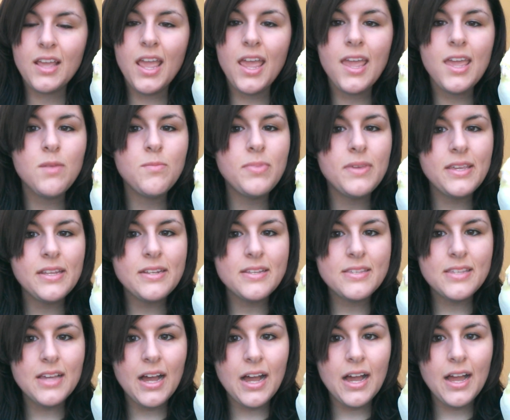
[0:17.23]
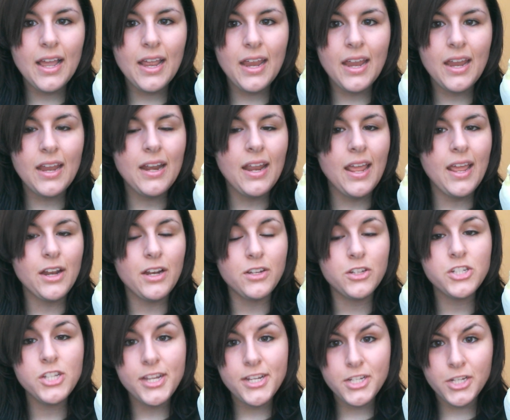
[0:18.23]
A/B design and
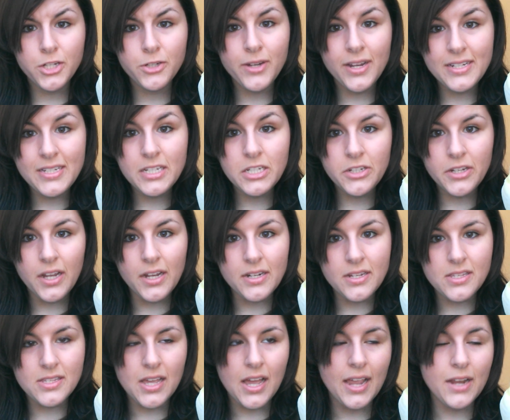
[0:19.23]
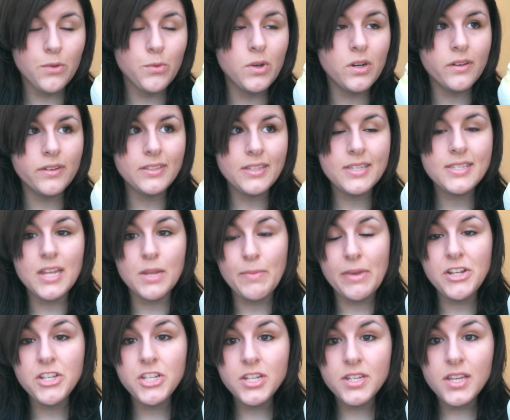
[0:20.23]
changing Criterion design. Well, at least I
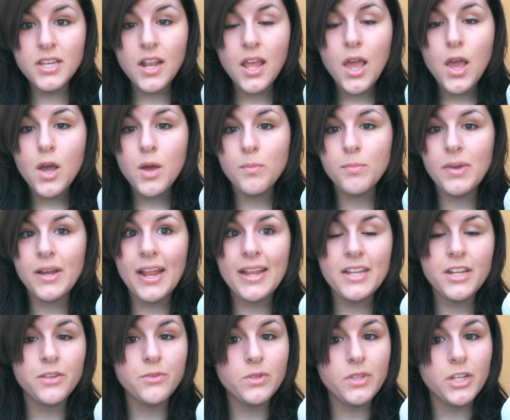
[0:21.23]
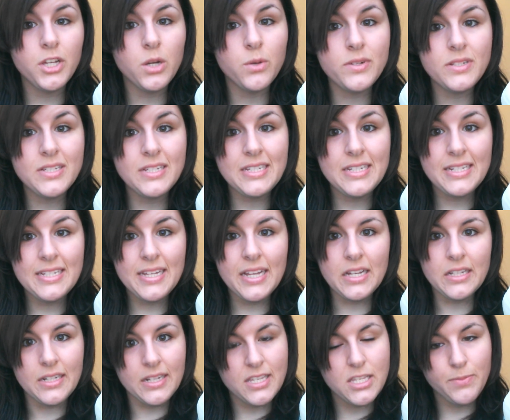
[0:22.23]
mentioned it, but I didn't really go into
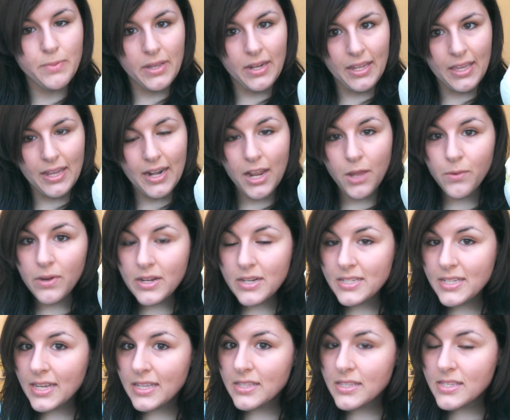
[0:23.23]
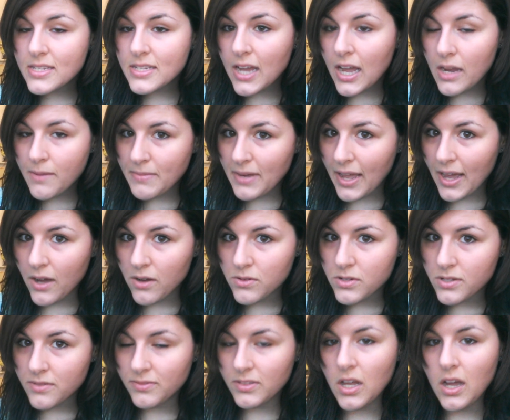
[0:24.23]
detail in explaining it. And I wanted to take this time now
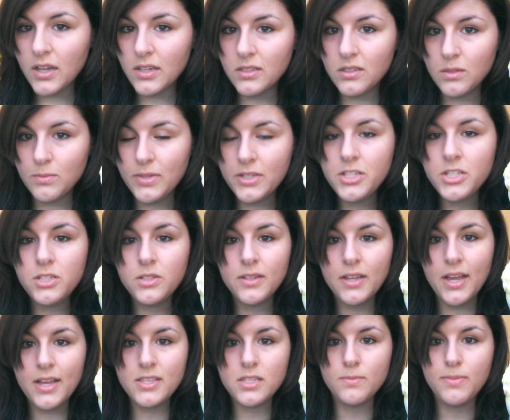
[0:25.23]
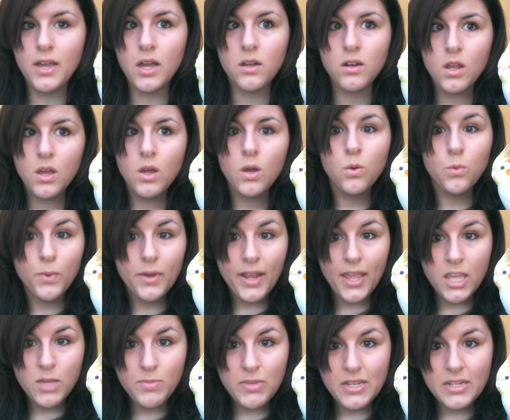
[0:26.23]
to vlog a little bit to you guys about what
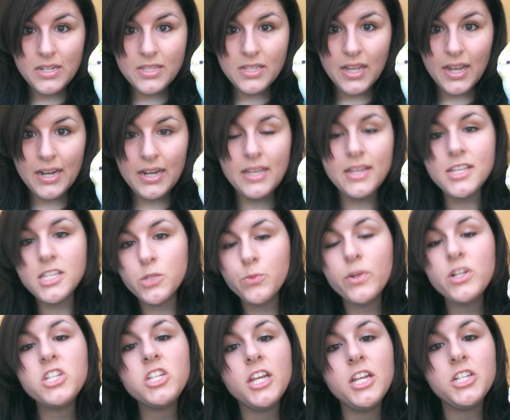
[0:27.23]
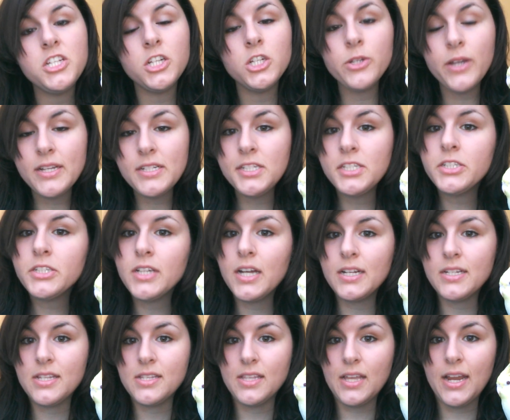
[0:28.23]
A/B design is and what changing
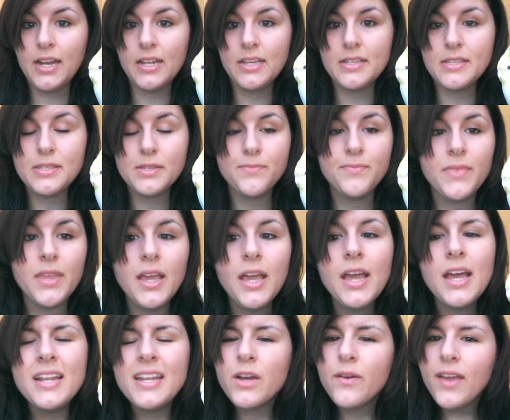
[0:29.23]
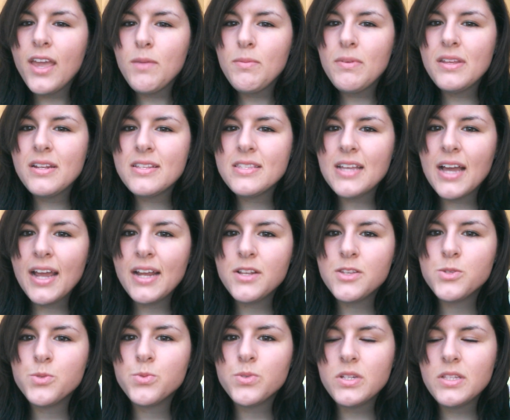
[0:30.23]
Criterion design is. Now, A/B design
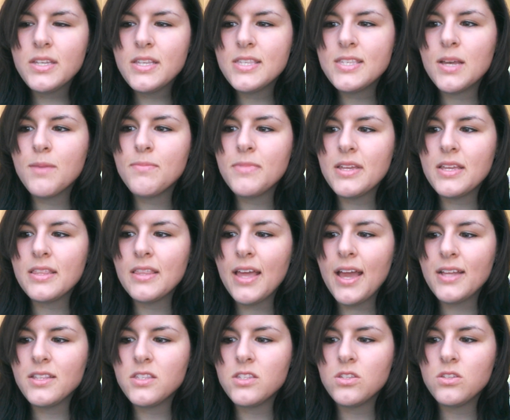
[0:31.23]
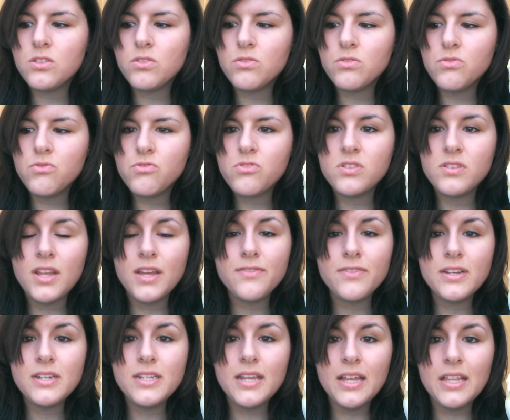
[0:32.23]
is really something that's used in
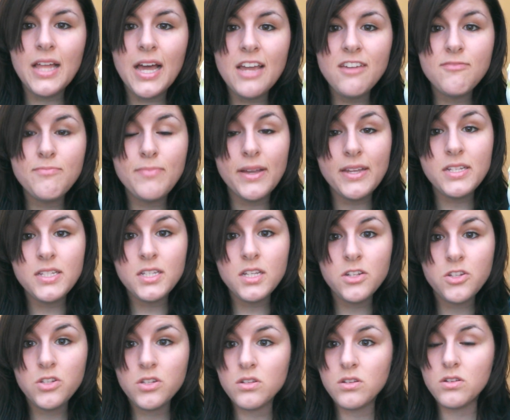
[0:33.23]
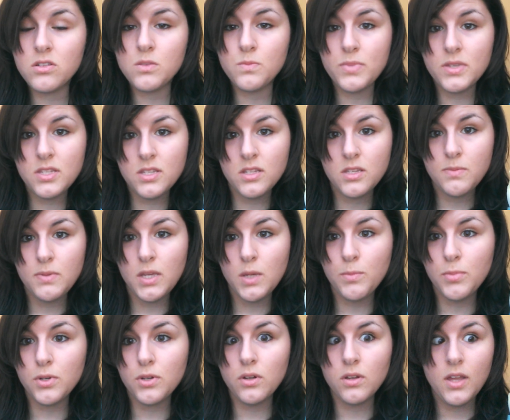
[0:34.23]
everyday life by teachers, business
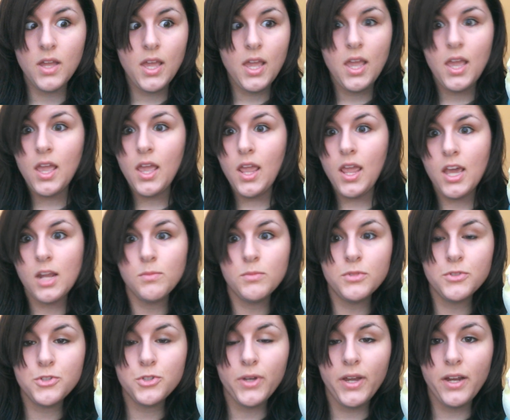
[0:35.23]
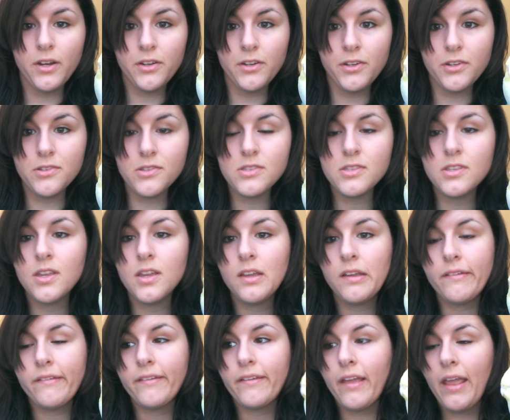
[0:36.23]
people, animal trainers,
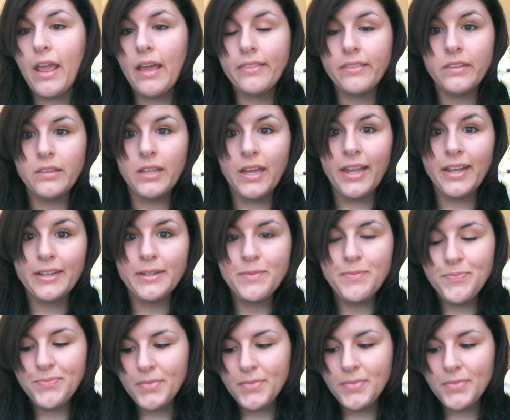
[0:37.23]
and the like.